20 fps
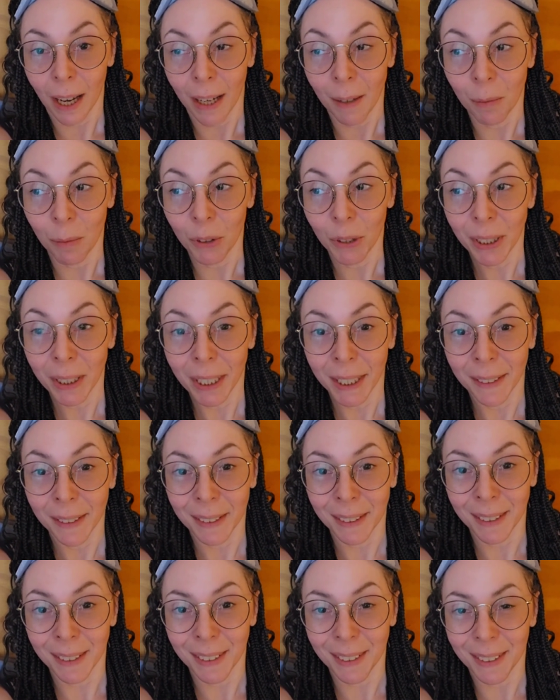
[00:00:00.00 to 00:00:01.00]
I'm
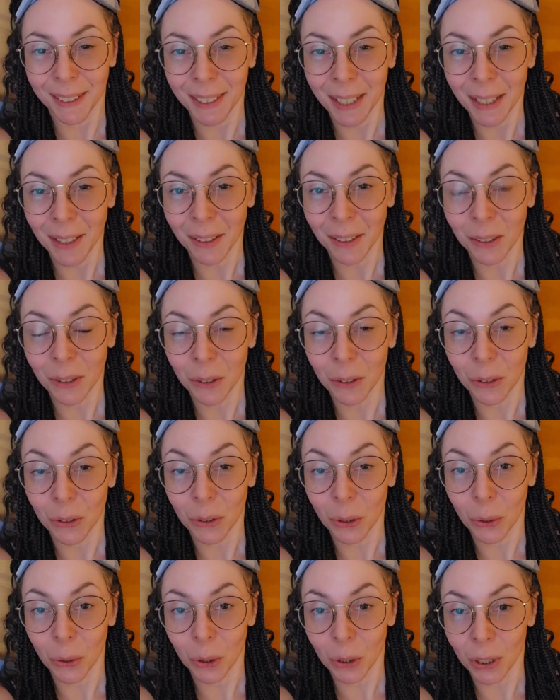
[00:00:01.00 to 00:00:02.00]
realizing that sex is a
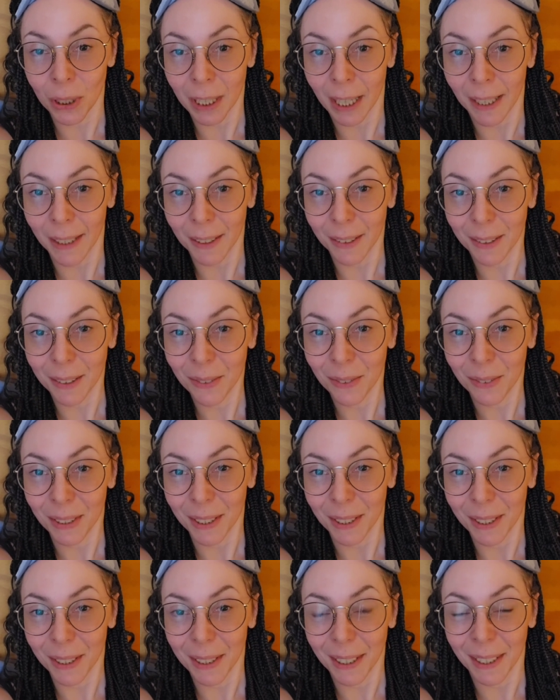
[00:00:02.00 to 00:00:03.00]
social
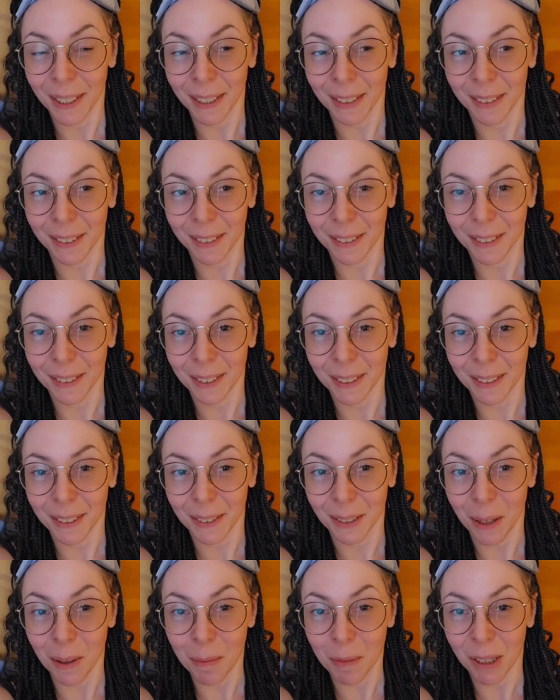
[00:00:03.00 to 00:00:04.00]
activity.
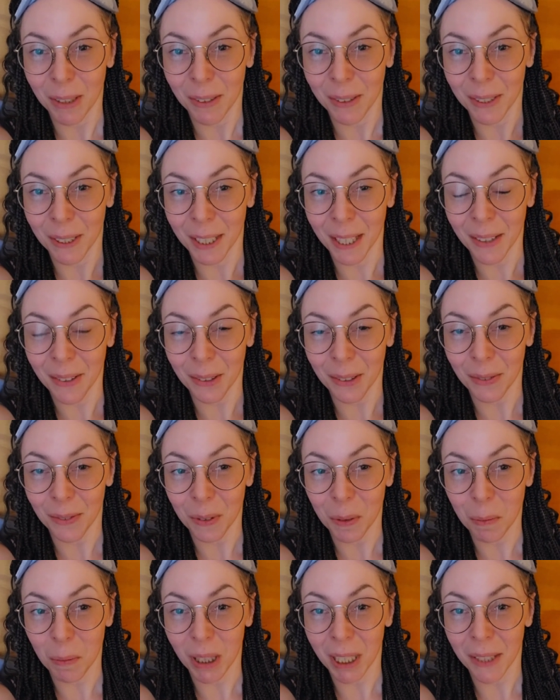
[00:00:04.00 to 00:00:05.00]
It's coming together
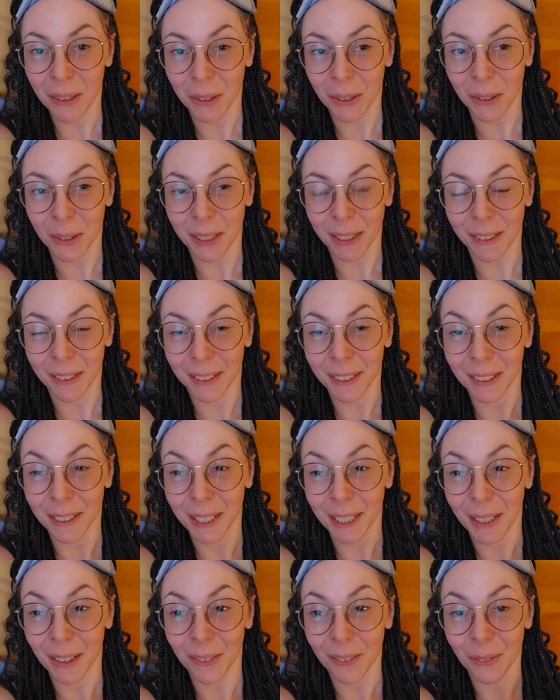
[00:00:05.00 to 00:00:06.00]
for pleasure, it's the
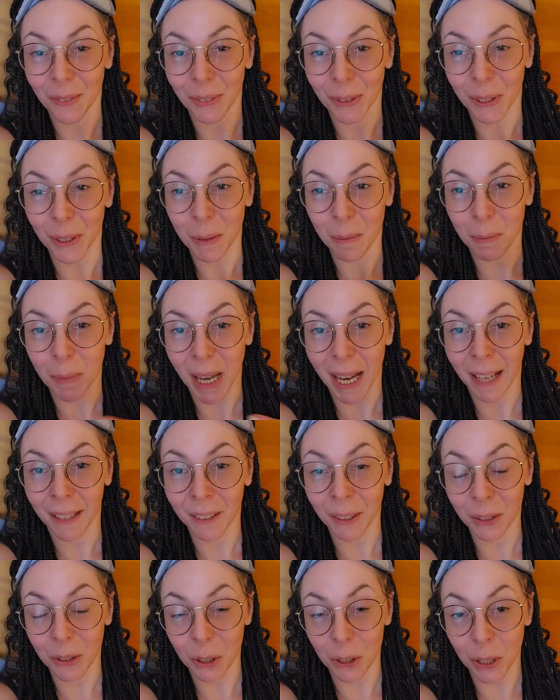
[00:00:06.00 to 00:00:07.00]
need for
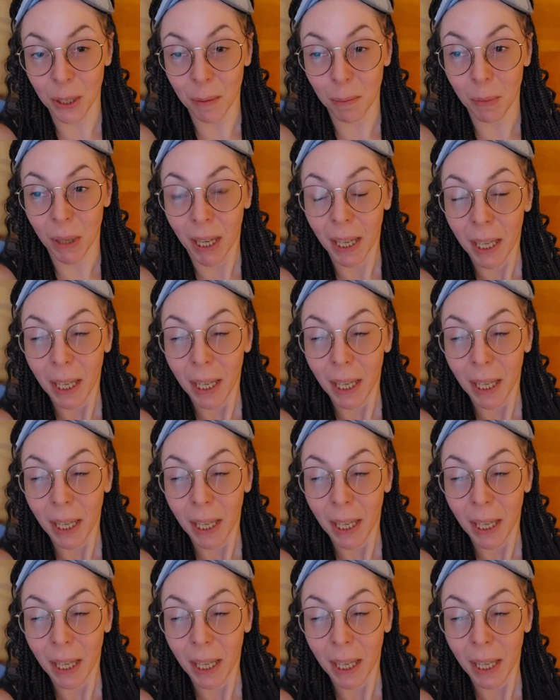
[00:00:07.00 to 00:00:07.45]
companionship.